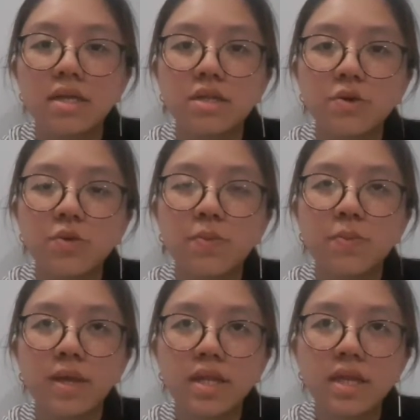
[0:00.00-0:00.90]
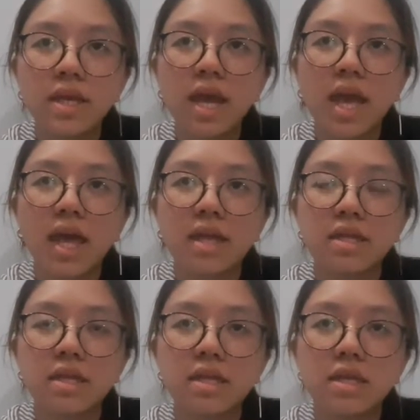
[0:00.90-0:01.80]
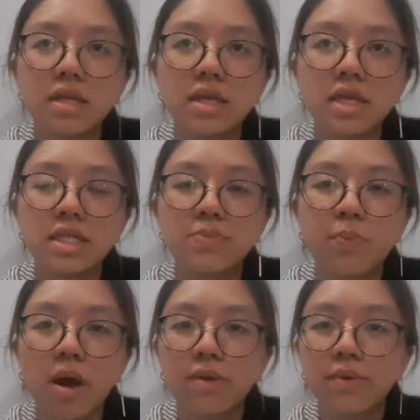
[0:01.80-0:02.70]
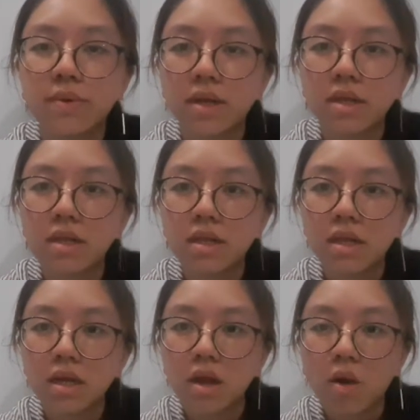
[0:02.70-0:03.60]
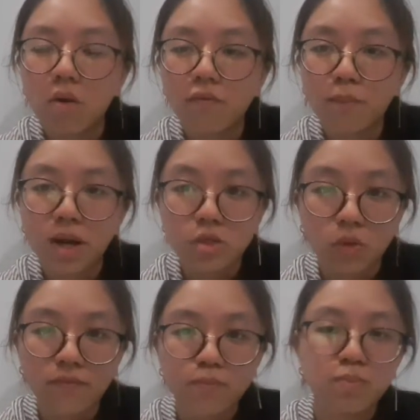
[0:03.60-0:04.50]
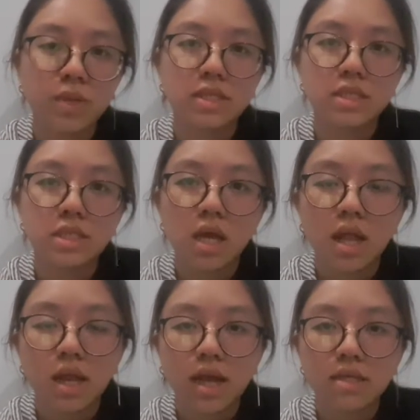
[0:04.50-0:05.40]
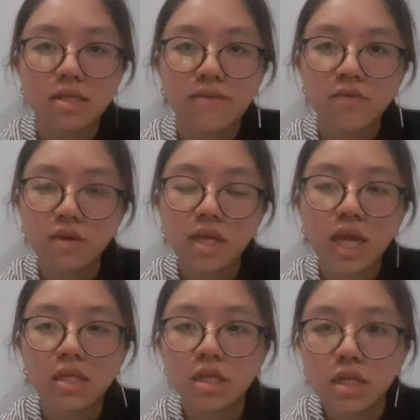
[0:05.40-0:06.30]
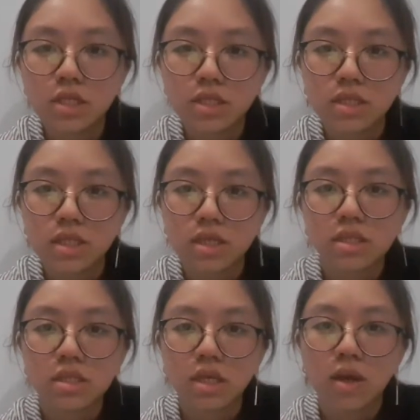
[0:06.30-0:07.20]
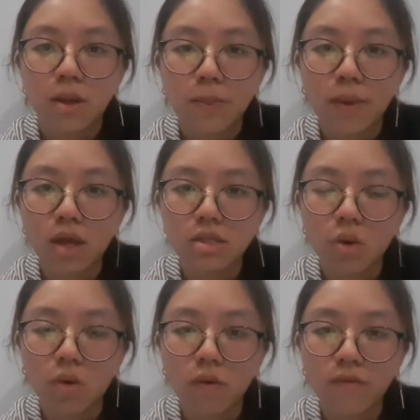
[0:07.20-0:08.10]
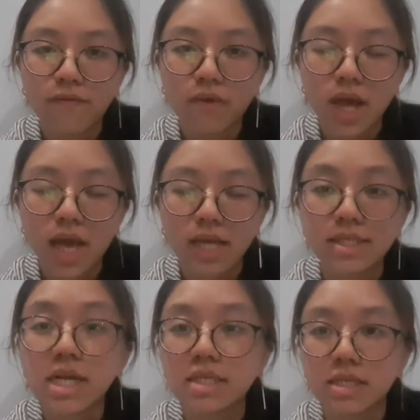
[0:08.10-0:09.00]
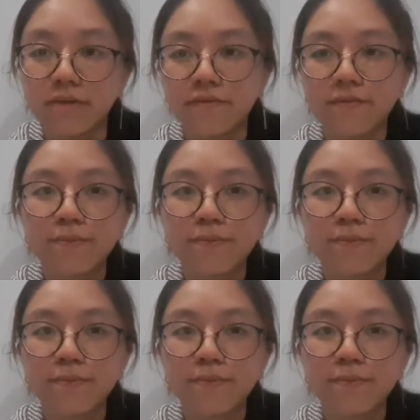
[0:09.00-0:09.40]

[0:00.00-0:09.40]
the good meaning, and it's parallel of part of speech. Like savory and delicious is part of adjective.